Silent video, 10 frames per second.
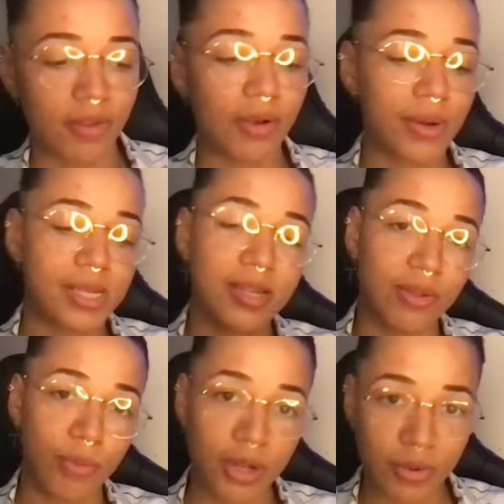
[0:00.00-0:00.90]
so the question
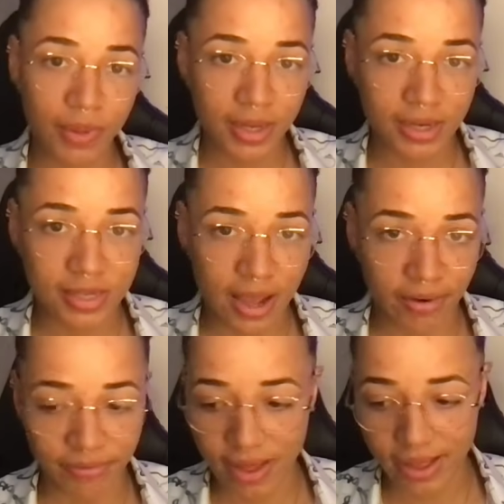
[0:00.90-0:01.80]
is, what are you willing to
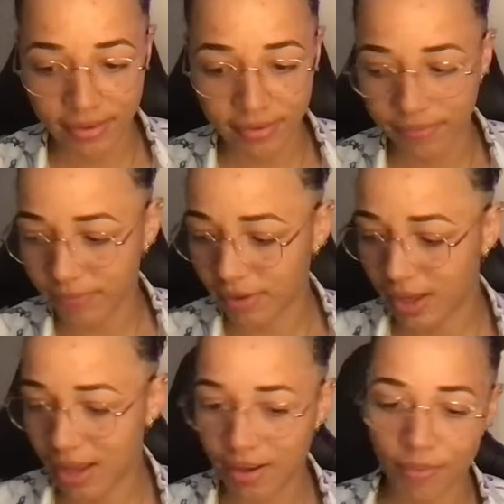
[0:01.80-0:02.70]
sacrifice?
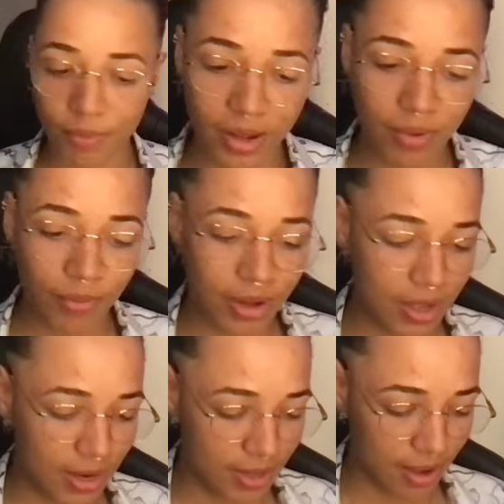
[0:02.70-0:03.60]
Okay, are you, what are you
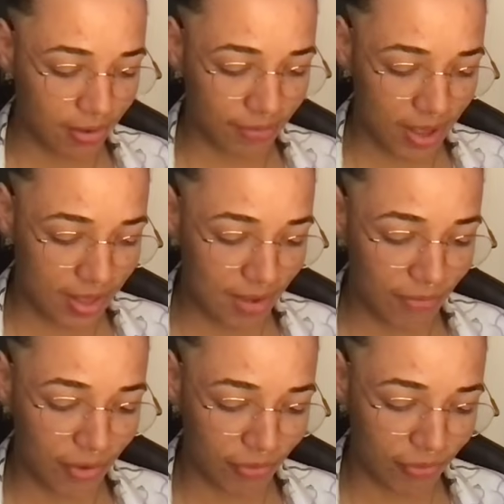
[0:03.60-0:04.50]
going to sacrifice here
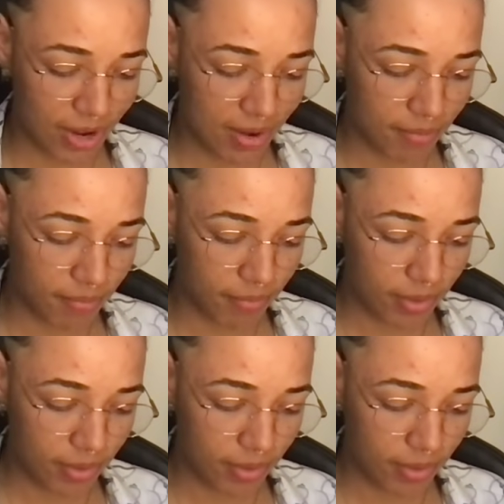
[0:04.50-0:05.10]
for your freedom?